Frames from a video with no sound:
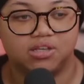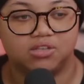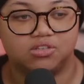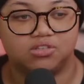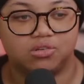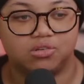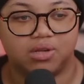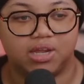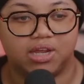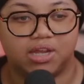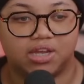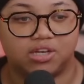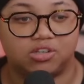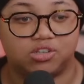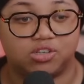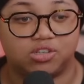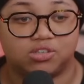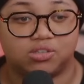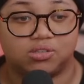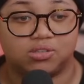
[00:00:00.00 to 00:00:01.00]
So like, it
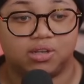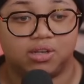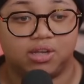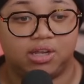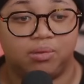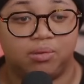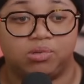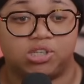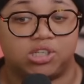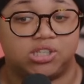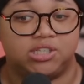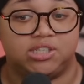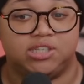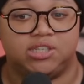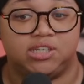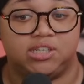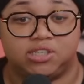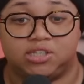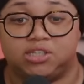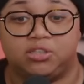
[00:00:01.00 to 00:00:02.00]
just, he would just
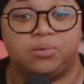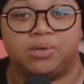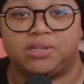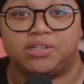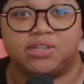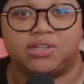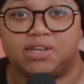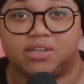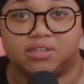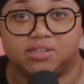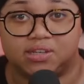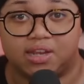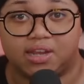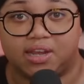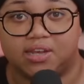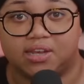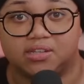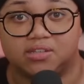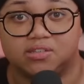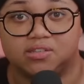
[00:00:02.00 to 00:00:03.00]
cease to exist, I
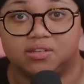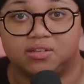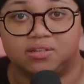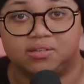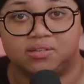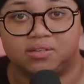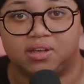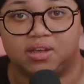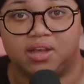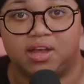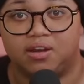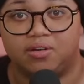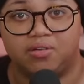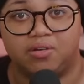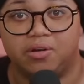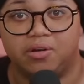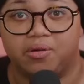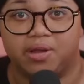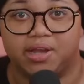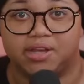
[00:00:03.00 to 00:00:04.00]
guess. And I don't
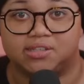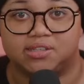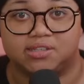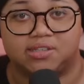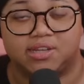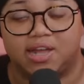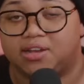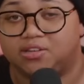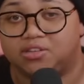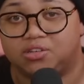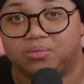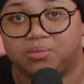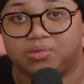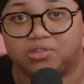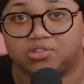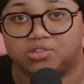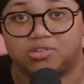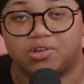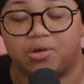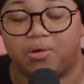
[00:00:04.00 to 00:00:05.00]
know, I guess the tattoo would
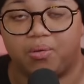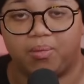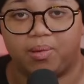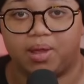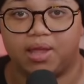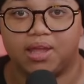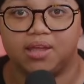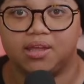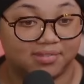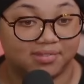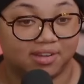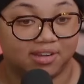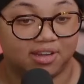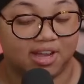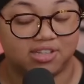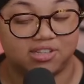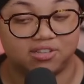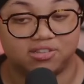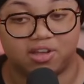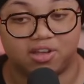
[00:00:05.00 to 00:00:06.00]
just go away.
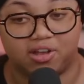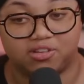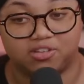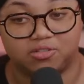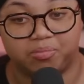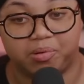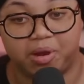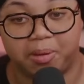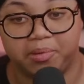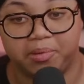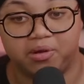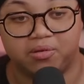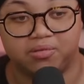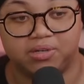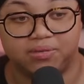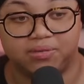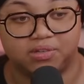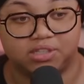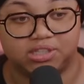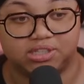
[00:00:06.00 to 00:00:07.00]
Lots of thoughts, probably don't
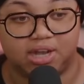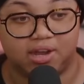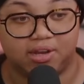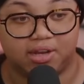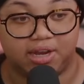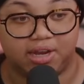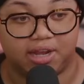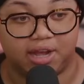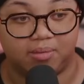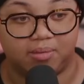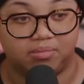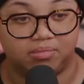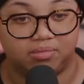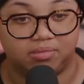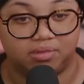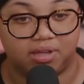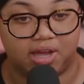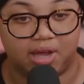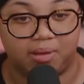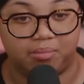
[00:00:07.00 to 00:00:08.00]
even sound like
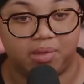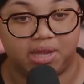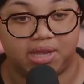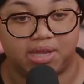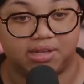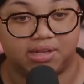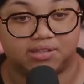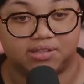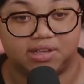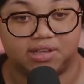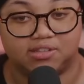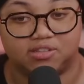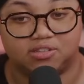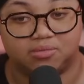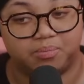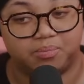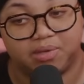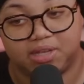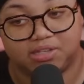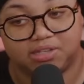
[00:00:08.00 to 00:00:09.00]
I'm making sense.
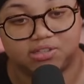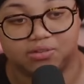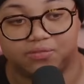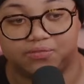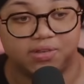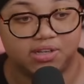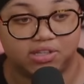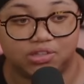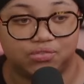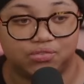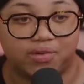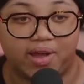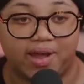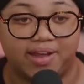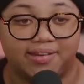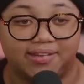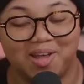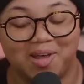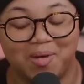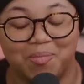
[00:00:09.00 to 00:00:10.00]
It's
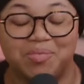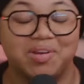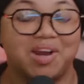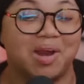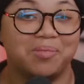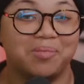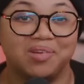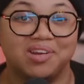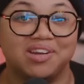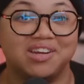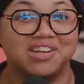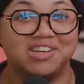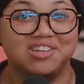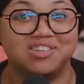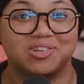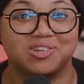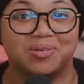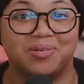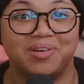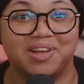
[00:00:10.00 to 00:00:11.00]
fine. But I'm really
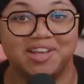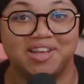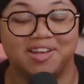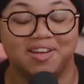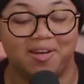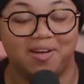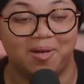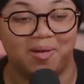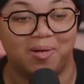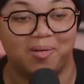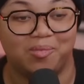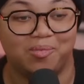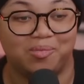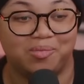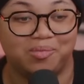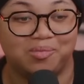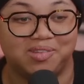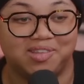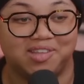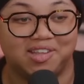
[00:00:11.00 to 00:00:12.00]
enjoying
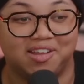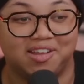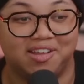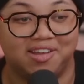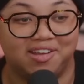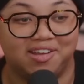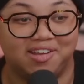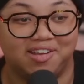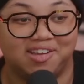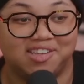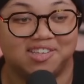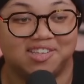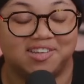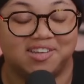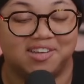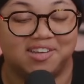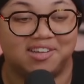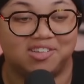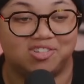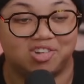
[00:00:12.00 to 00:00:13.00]

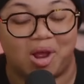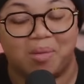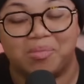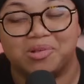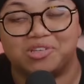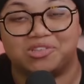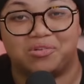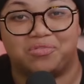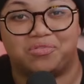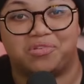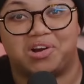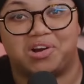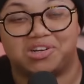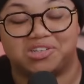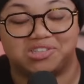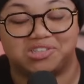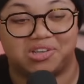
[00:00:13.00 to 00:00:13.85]
the drama so far.